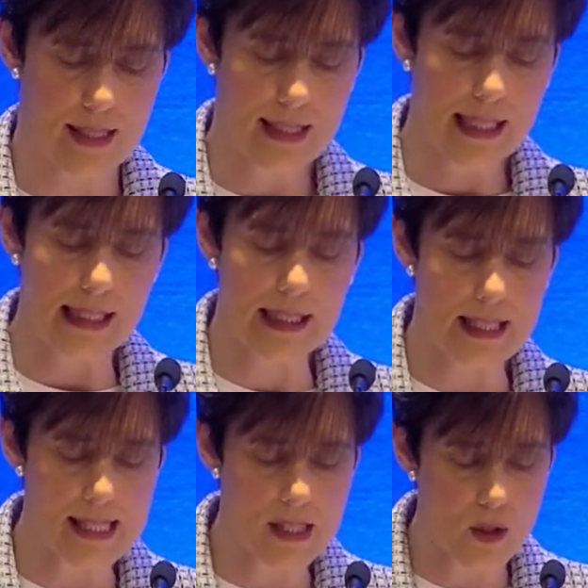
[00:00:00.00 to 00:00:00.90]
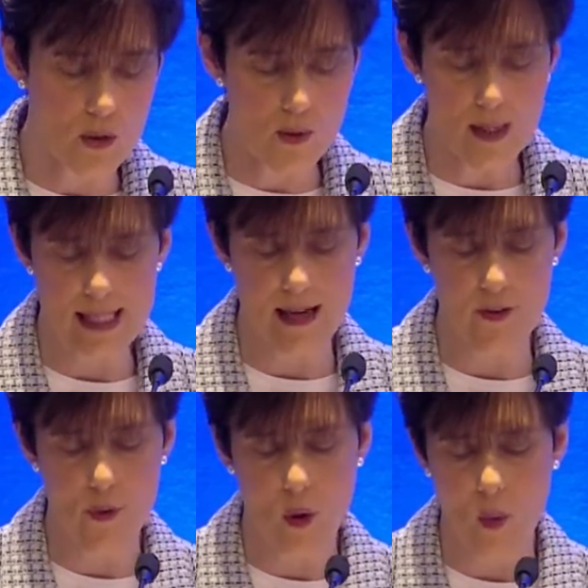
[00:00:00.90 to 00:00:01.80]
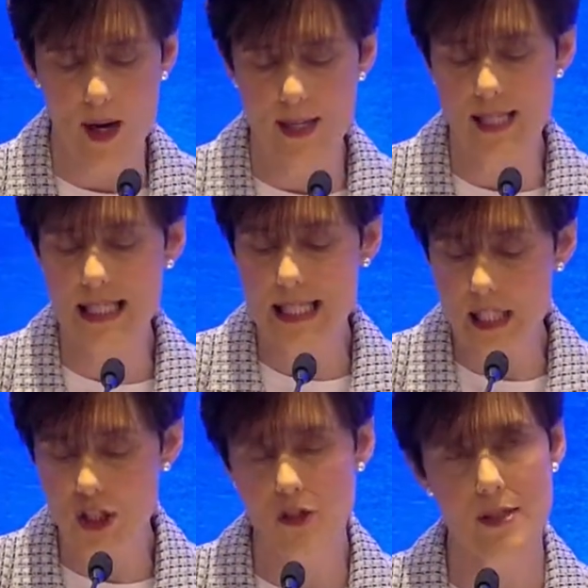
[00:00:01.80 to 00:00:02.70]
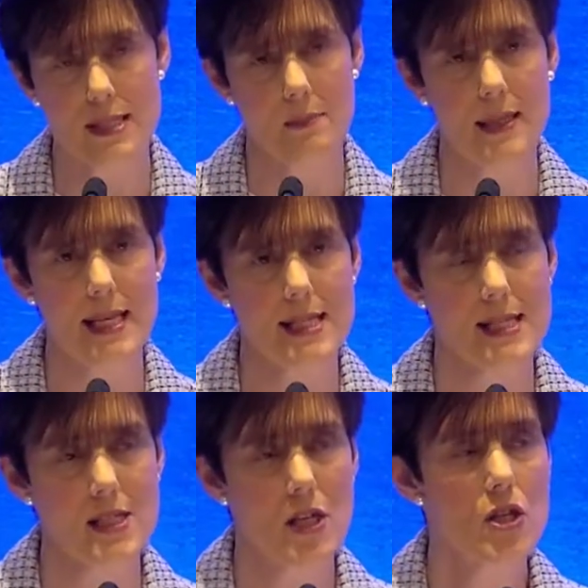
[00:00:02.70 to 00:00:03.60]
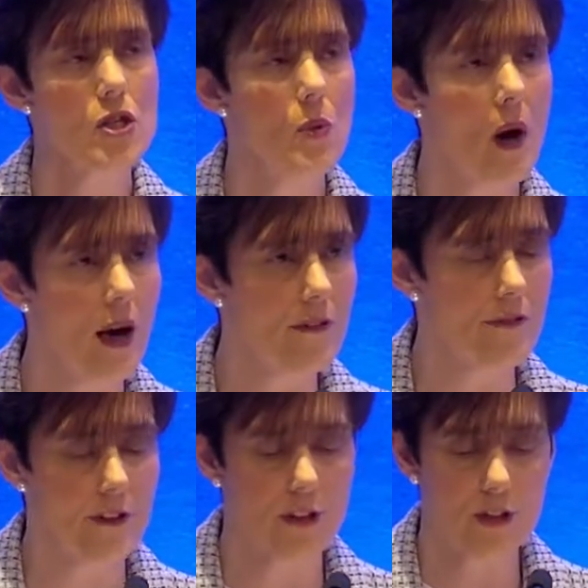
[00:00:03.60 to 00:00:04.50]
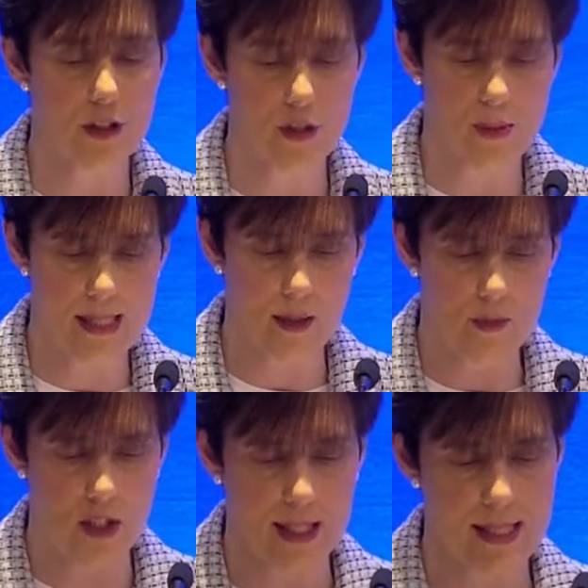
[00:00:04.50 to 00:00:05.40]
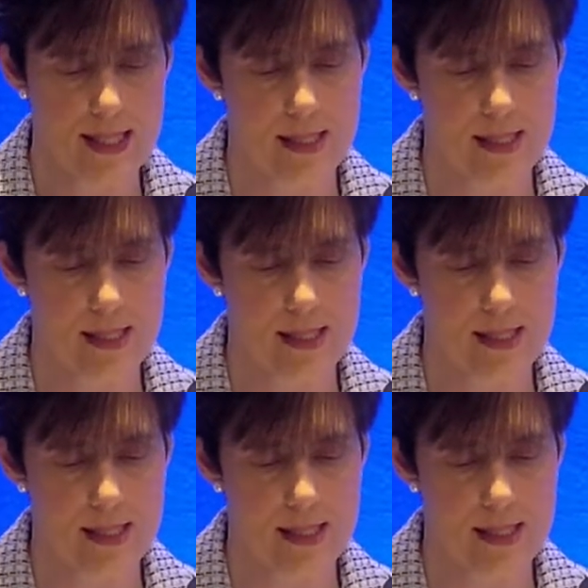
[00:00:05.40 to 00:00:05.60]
and that the schools have the required teachers in place to offer the new subjects.